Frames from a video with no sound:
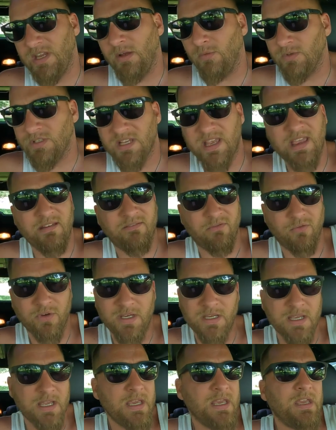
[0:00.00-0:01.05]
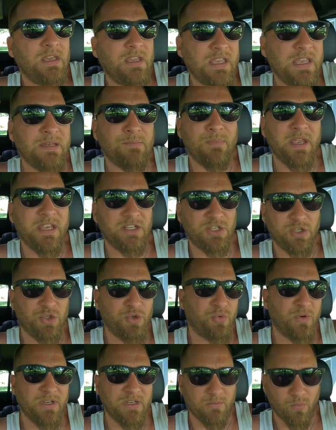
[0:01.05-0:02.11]
That was every inmate's
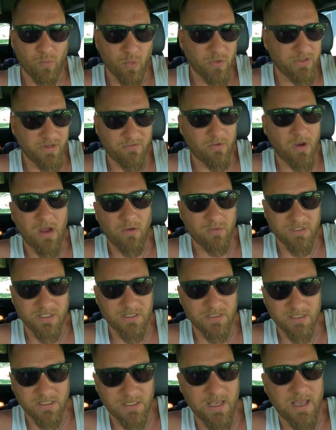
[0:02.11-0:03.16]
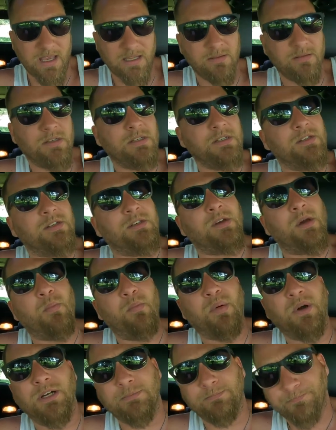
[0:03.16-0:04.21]
dream whenever I was inside.
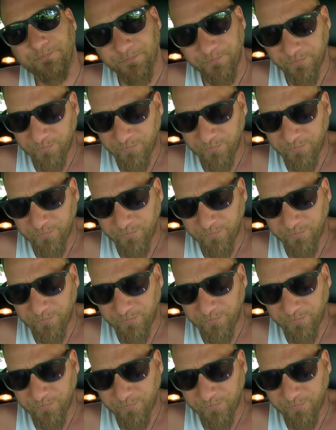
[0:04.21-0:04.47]
But